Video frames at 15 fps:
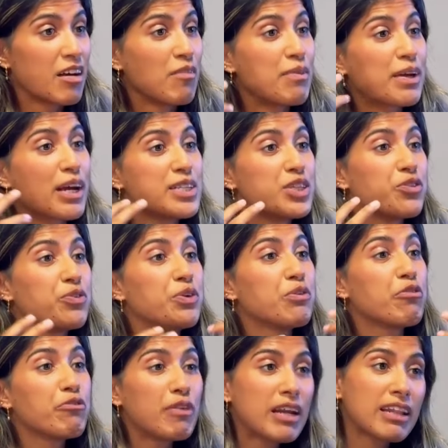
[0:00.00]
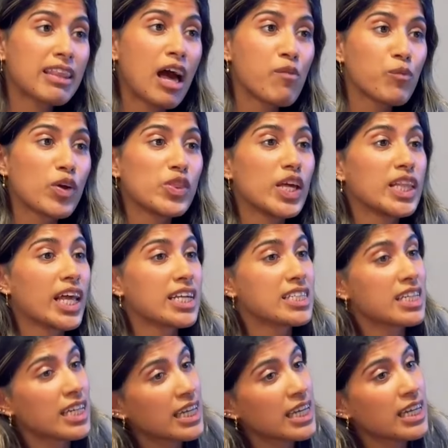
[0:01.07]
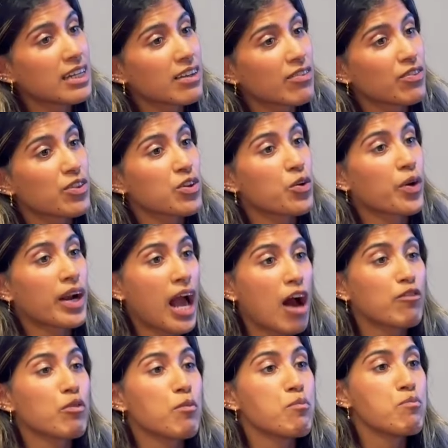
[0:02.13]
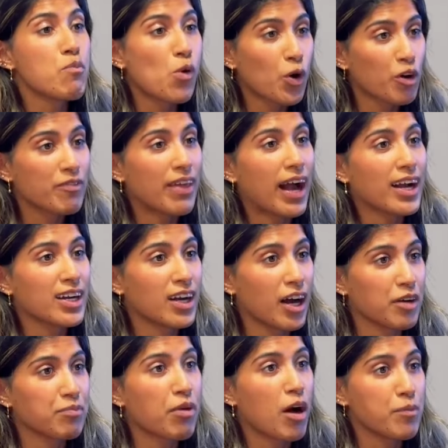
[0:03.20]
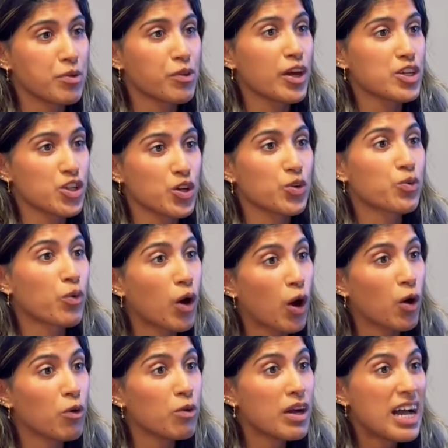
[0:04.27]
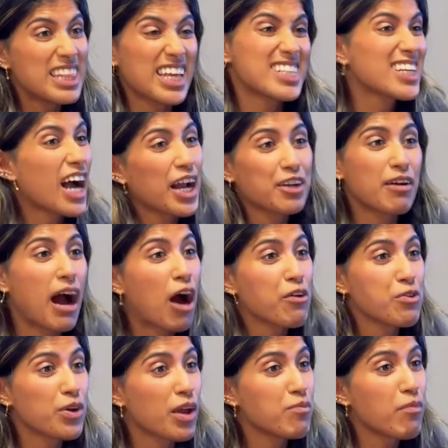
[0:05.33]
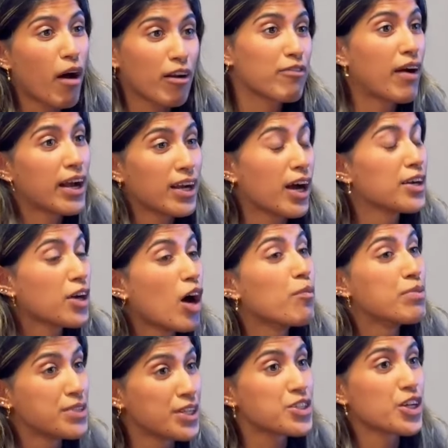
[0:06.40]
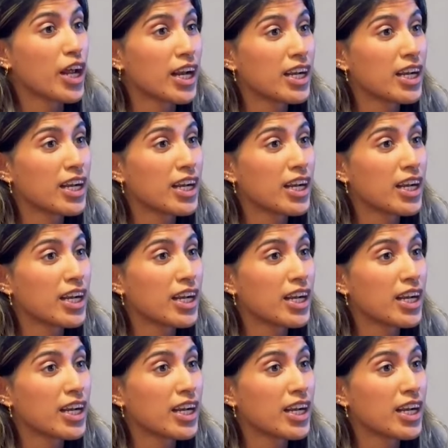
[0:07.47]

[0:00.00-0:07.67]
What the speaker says: Because if you feed them what they like to eat, you're going to have more of that gut population grow. That's kind of how you can modify gut composition.